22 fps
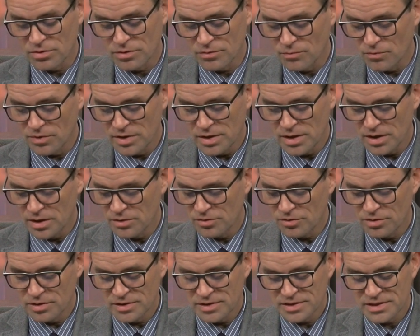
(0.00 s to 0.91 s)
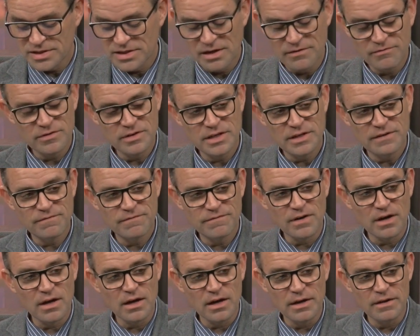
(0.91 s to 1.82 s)

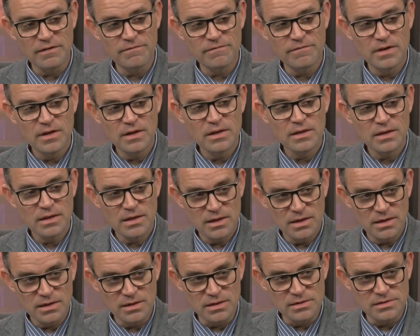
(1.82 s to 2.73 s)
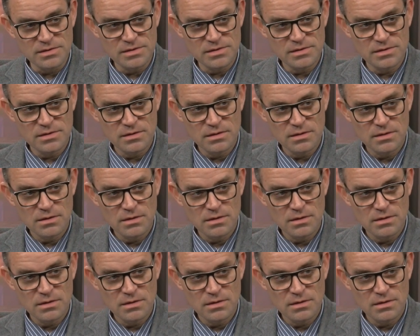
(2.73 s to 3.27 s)
375 kids